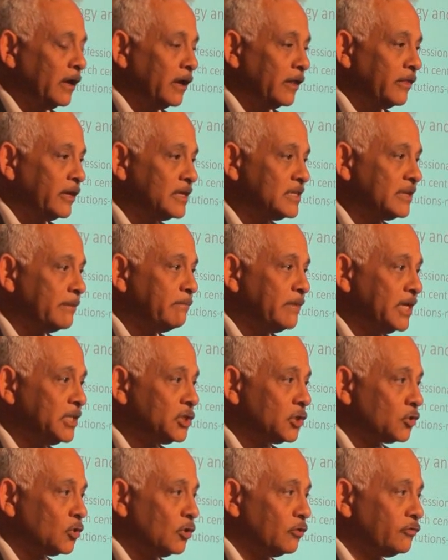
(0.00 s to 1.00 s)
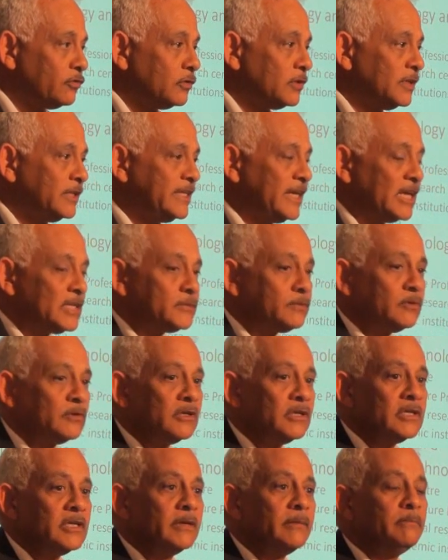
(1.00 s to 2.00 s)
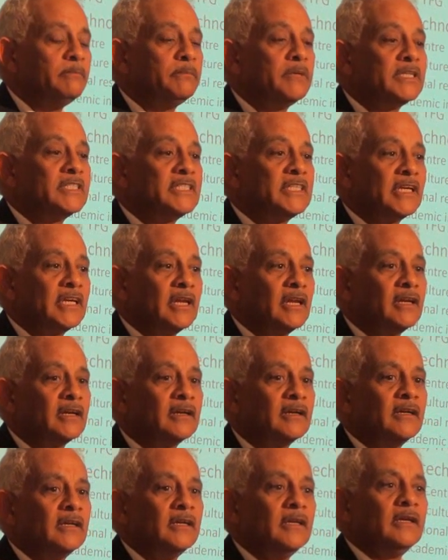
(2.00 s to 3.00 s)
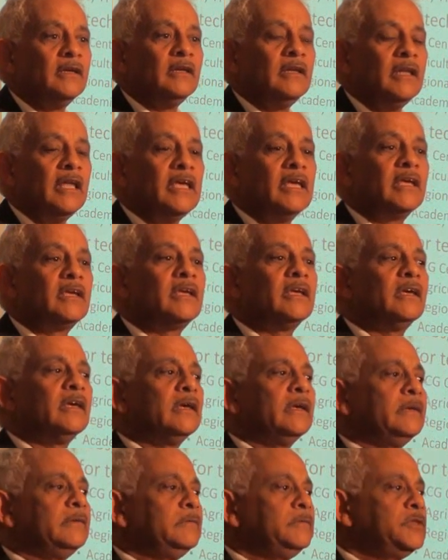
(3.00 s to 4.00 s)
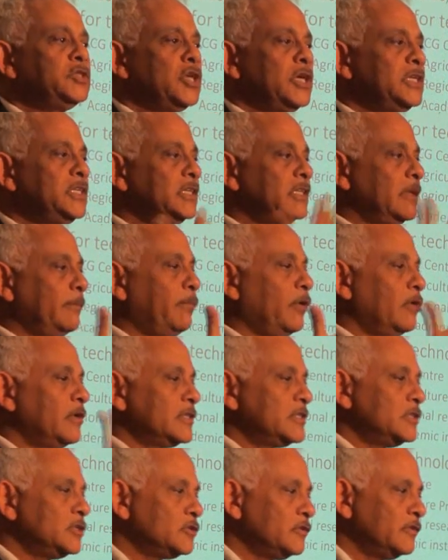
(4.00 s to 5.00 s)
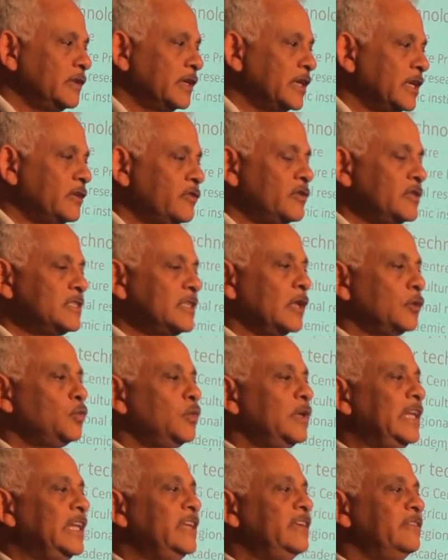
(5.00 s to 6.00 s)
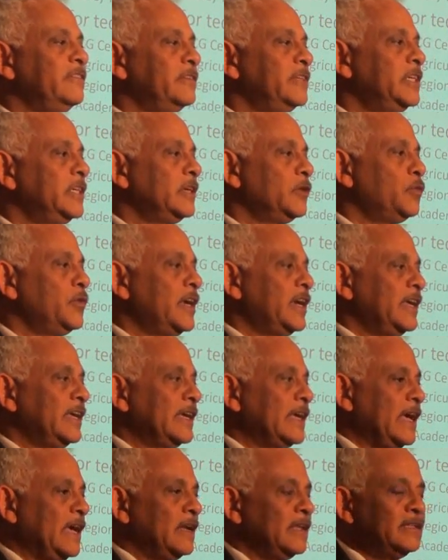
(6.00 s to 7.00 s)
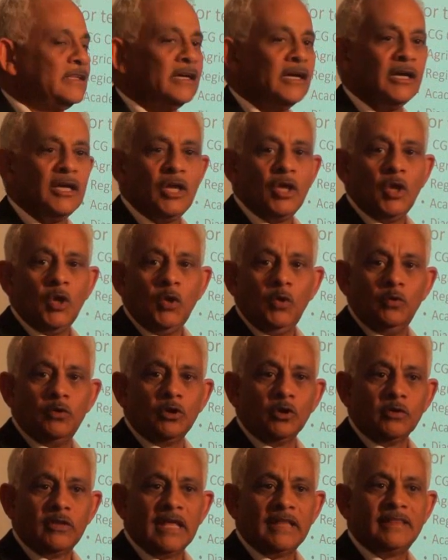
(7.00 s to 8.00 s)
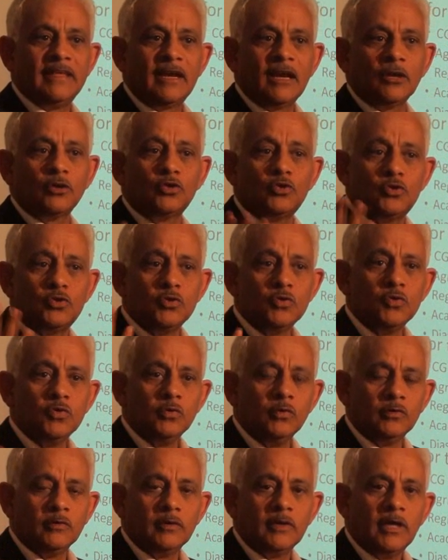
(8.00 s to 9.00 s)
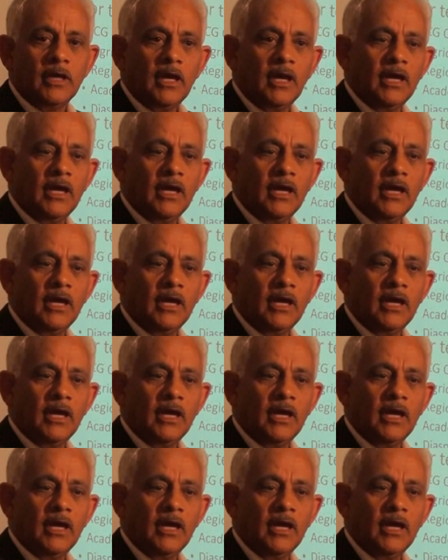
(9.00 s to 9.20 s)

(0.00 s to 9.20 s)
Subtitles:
there's a major role for the diaspora, in particular, like changing the policies of the countries that we live. Here we are in Canada. We know that there are 2